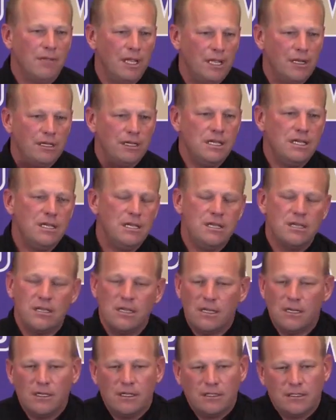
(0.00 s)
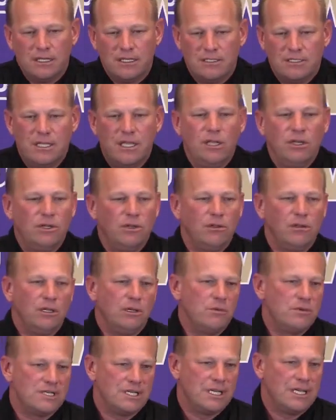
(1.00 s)
And he
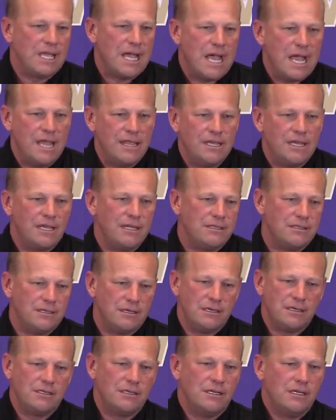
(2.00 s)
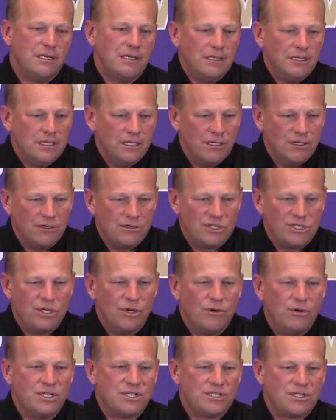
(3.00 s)
continually was a guy that you know, showed a